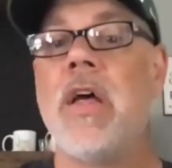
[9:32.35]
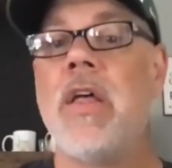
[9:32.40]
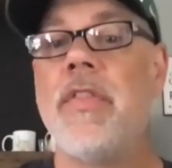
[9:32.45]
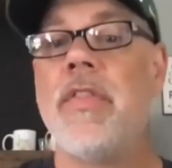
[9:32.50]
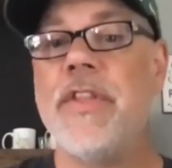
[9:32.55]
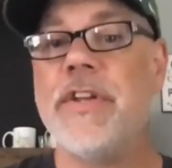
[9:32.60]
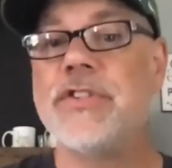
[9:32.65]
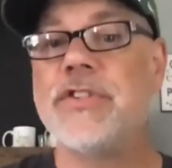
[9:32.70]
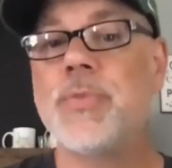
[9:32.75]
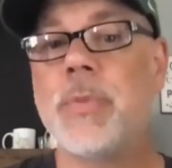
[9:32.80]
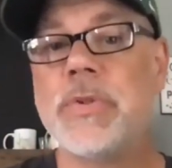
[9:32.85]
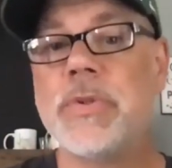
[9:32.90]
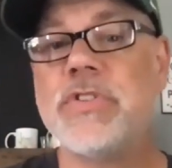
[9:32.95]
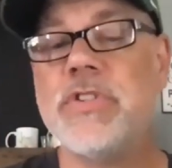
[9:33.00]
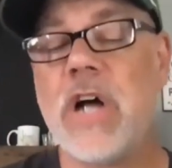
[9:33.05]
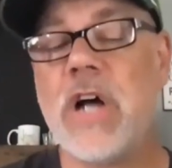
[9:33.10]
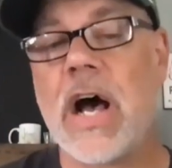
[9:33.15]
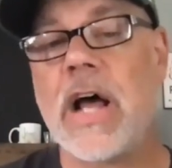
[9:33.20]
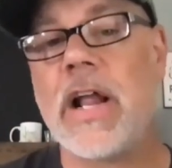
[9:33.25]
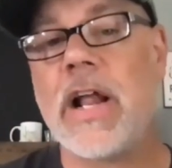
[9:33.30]
this was
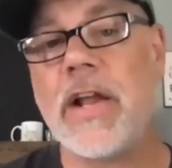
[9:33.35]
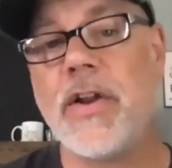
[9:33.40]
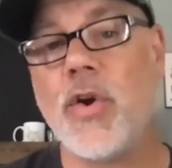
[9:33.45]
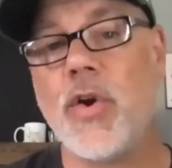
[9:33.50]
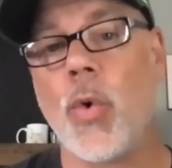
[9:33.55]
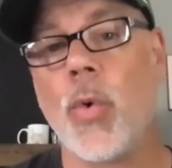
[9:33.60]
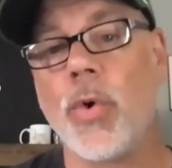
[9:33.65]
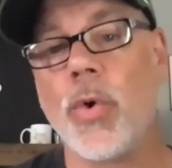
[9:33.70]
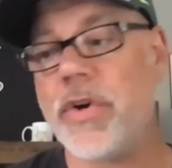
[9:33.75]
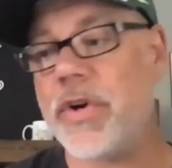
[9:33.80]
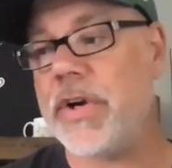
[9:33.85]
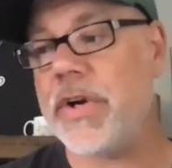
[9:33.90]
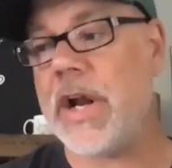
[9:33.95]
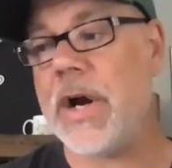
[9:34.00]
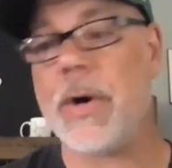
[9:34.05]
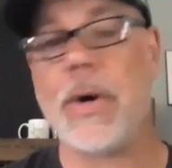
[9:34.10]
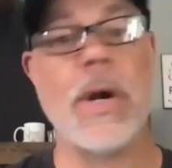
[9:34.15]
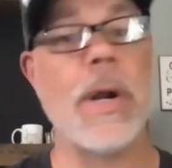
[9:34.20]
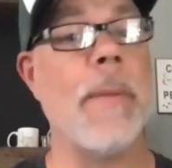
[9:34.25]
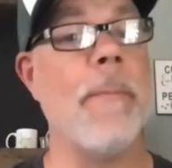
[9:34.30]
not an
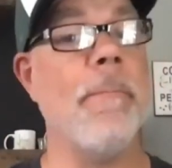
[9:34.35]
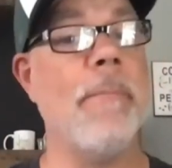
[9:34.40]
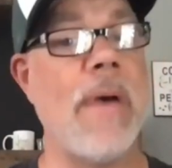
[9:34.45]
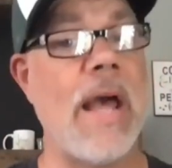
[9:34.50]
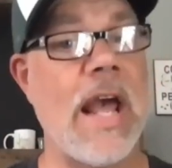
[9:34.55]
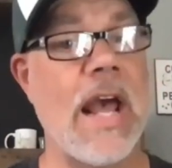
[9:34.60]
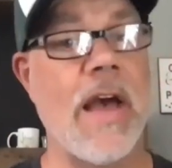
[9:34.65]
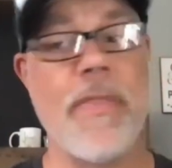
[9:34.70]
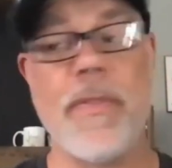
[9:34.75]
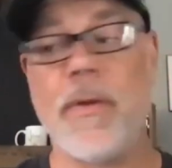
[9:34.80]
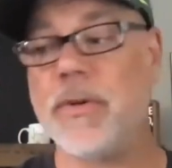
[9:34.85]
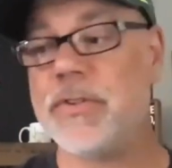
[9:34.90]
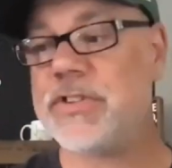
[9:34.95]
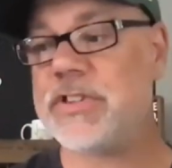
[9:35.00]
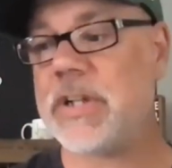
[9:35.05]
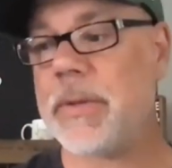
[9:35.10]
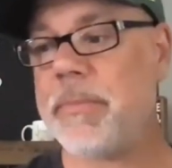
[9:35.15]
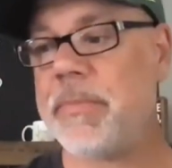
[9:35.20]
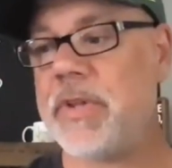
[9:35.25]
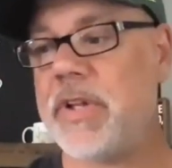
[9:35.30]
ordinary man. There's
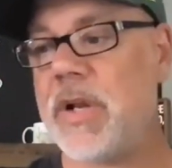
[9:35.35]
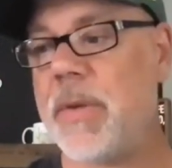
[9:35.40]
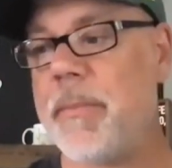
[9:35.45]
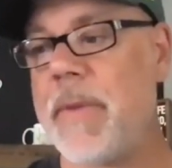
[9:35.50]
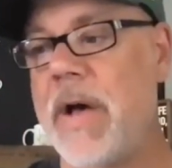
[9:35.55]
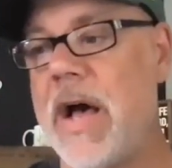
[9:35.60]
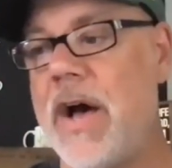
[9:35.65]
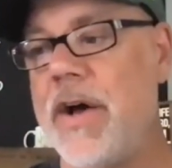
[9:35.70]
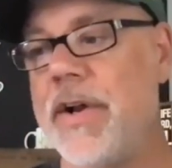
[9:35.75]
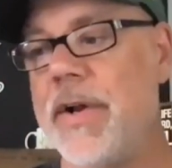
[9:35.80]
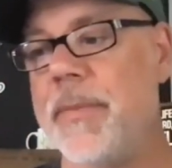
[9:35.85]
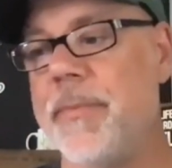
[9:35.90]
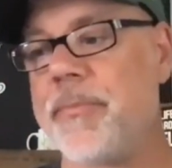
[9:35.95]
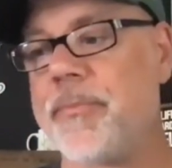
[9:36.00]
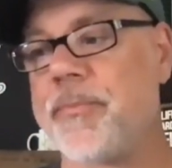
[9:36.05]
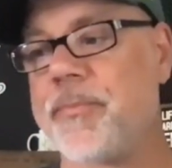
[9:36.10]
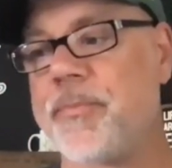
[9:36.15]
something about him.